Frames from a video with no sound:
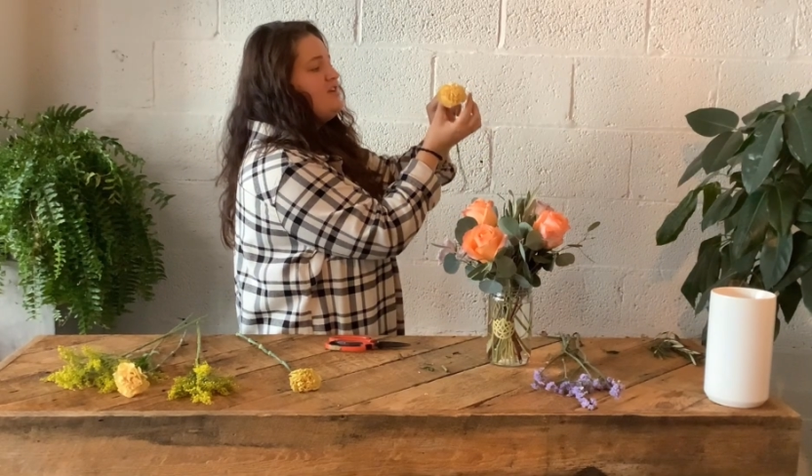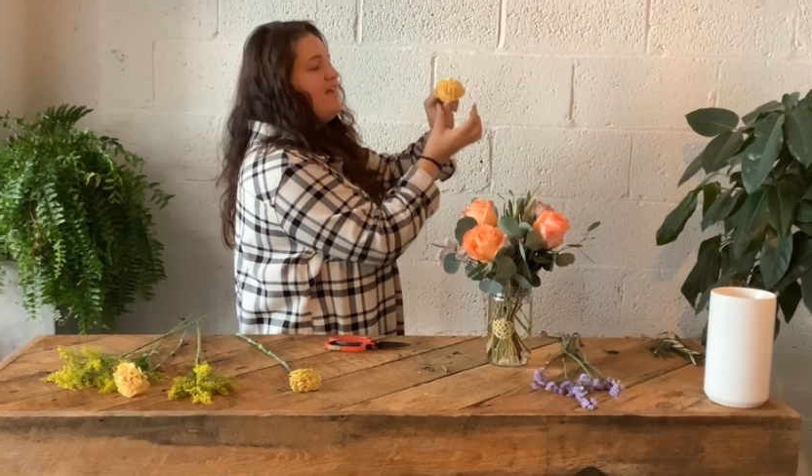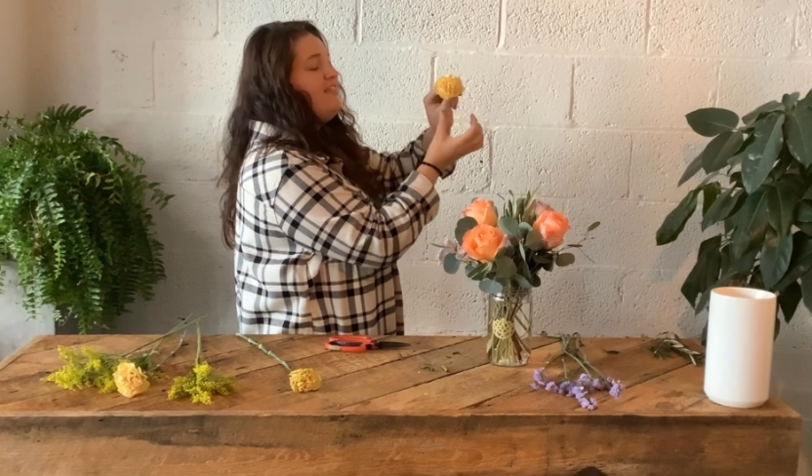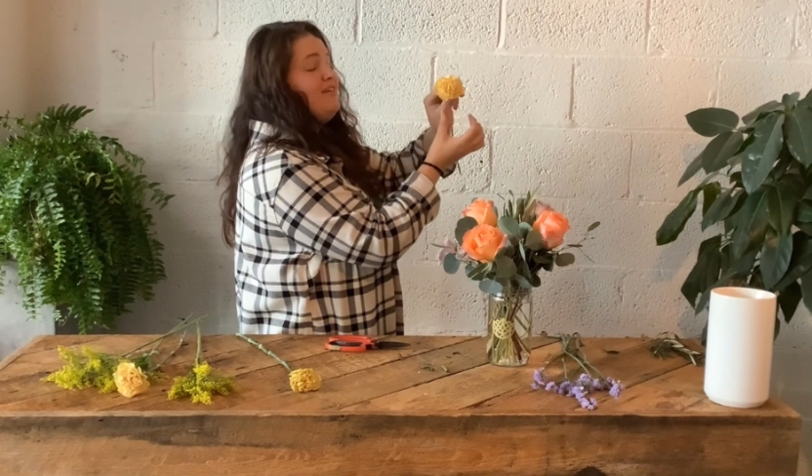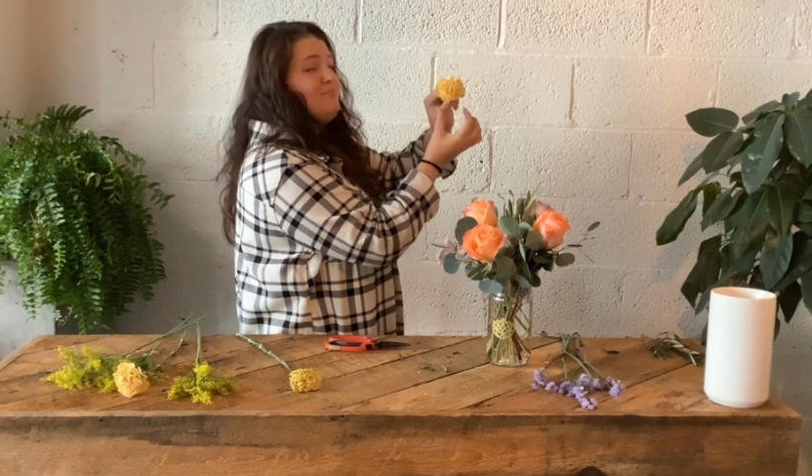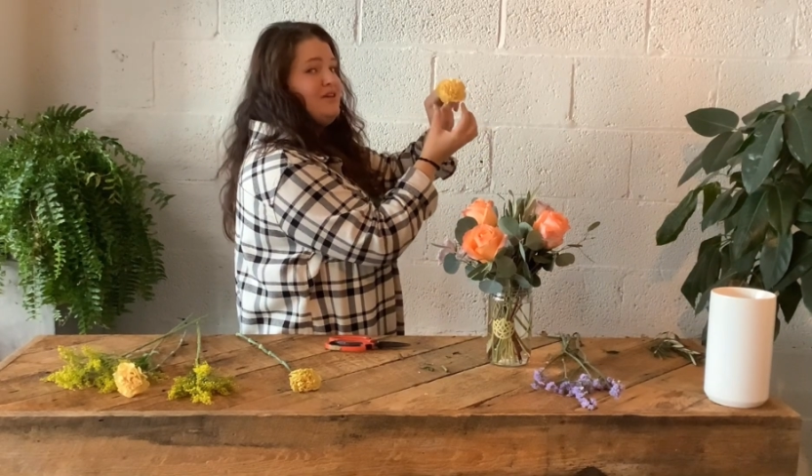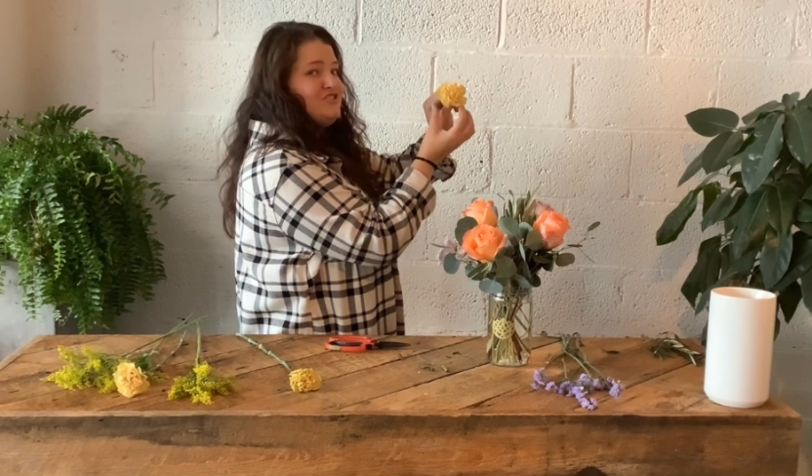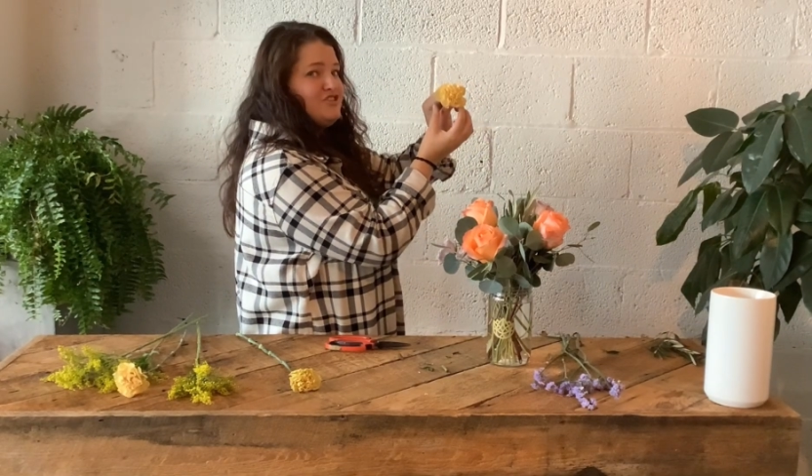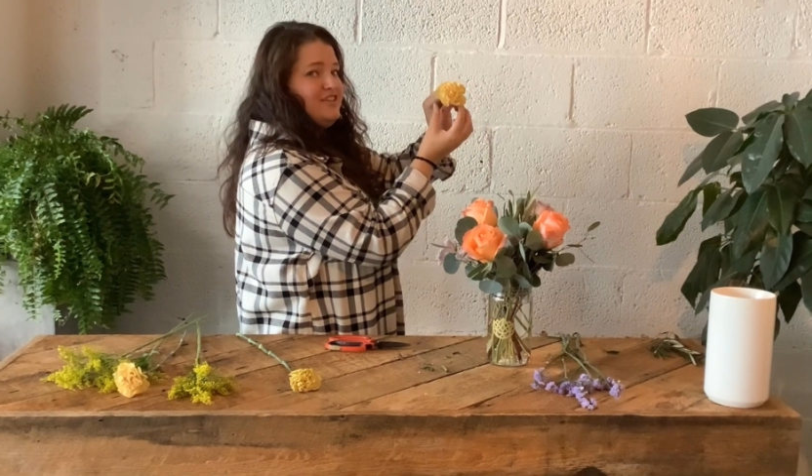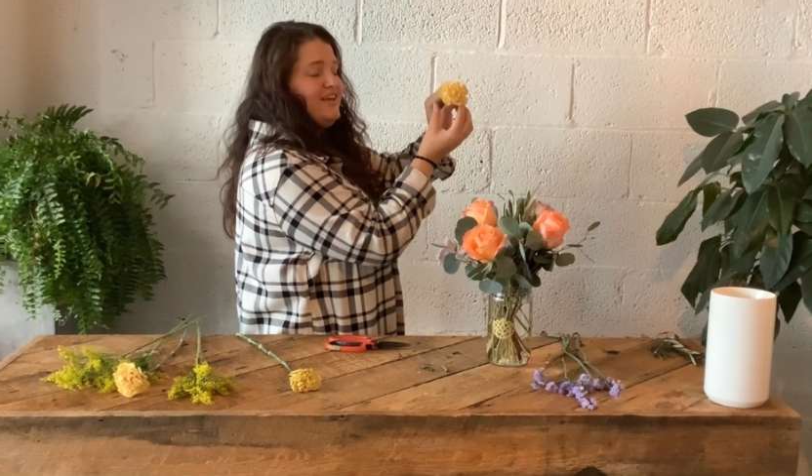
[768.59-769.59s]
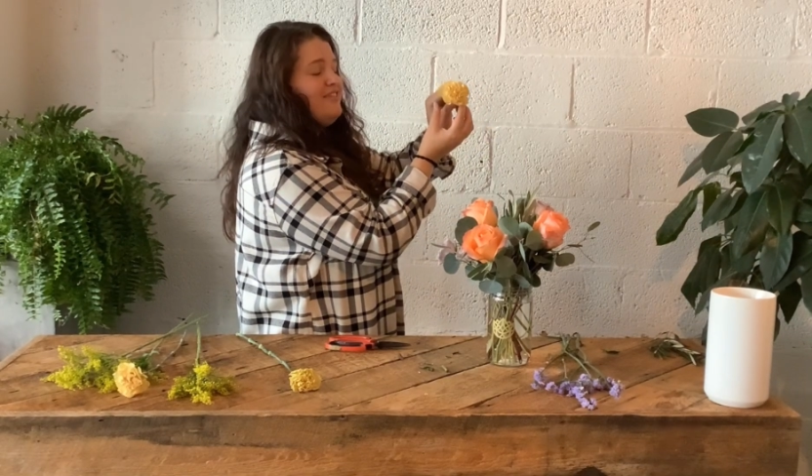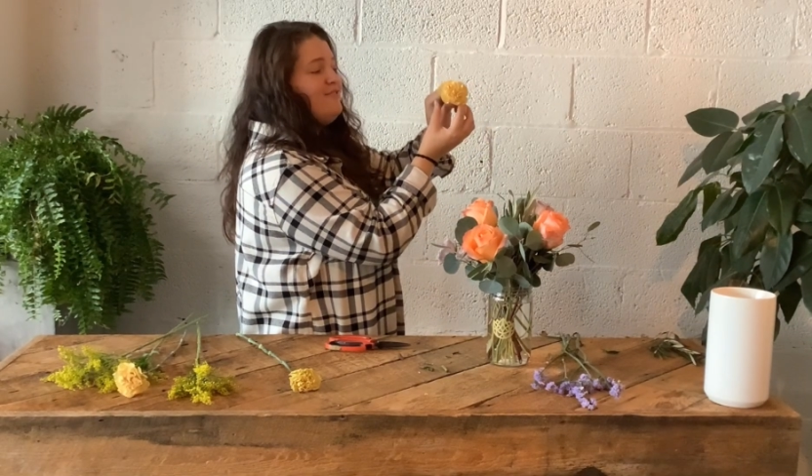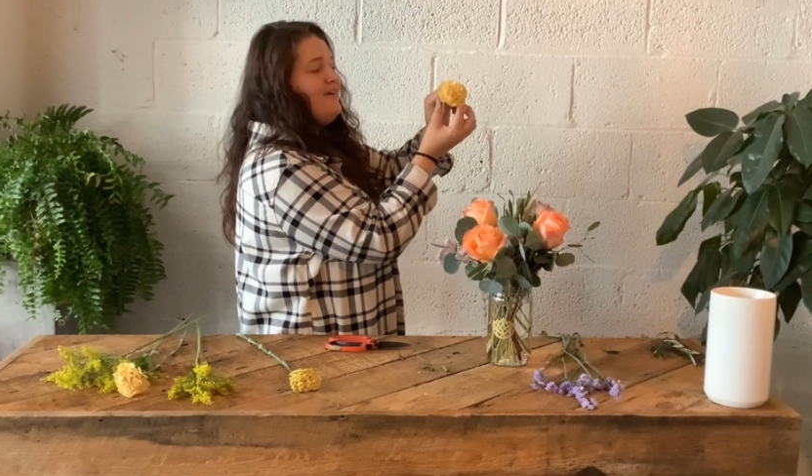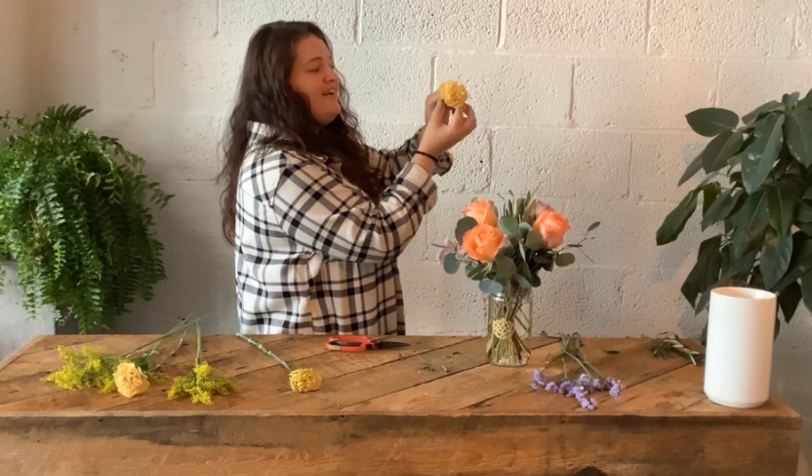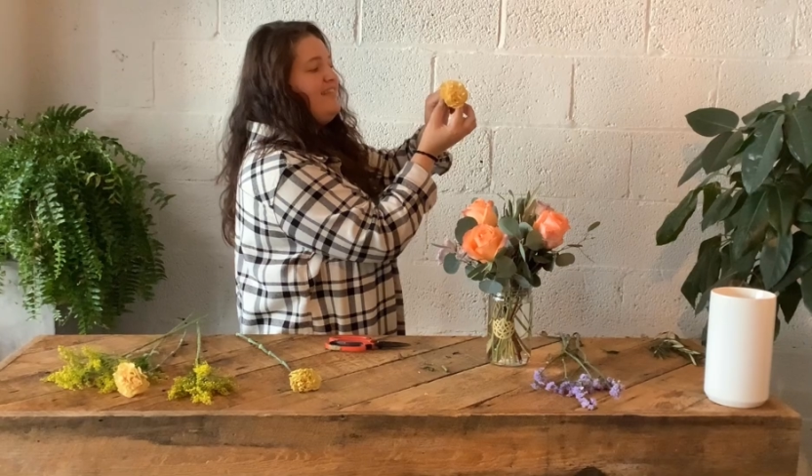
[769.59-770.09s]
and then a pinch the other
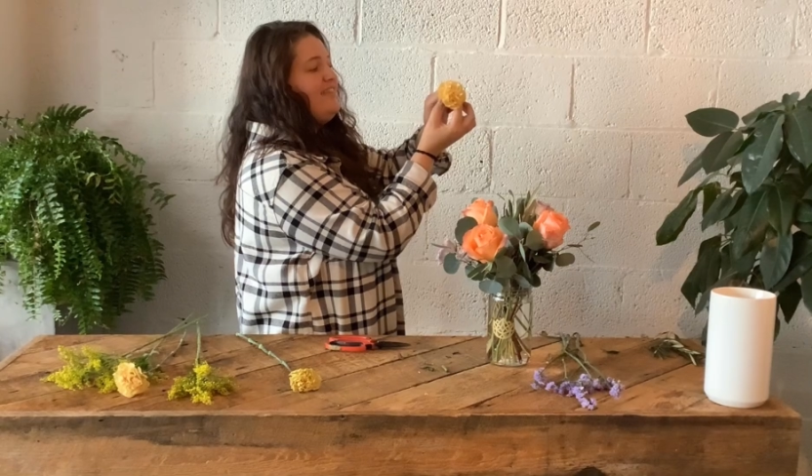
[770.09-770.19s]
way,